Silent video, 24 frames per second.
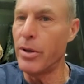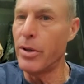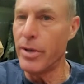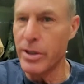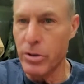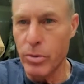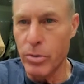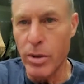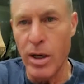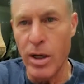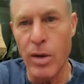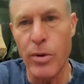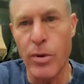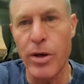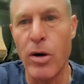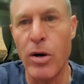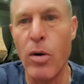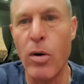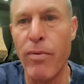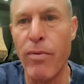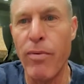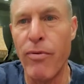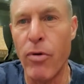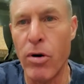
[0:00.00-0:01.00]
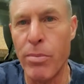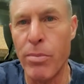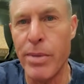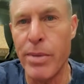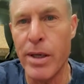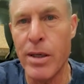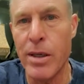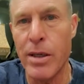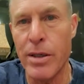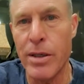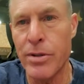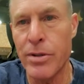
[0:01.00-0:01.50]
That's what I would hope for,
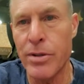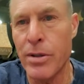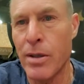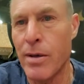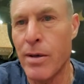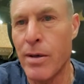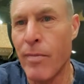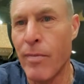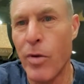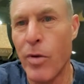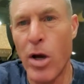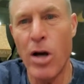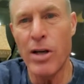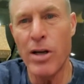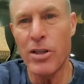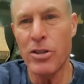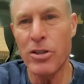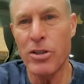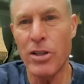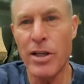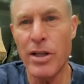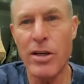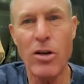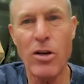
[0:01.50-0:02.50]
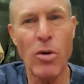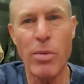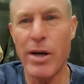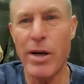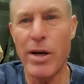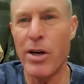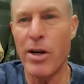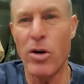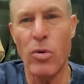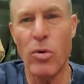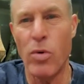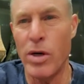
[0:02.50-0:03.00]
because honestly, nobody
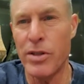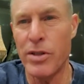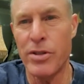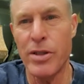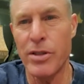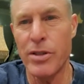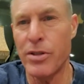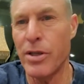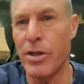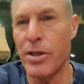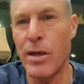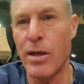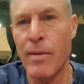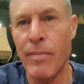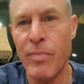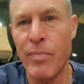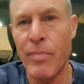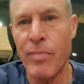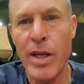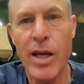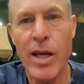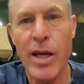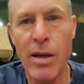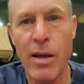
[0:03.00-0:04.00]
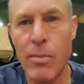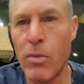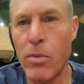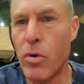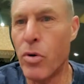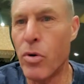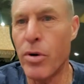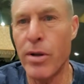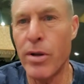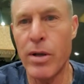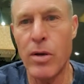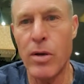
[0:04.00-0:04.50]
here wants to see him
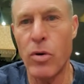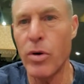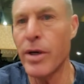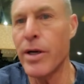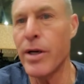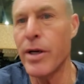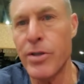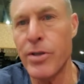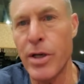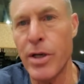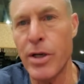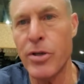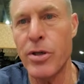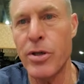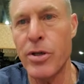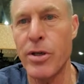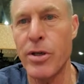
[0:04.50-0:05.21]
or the organization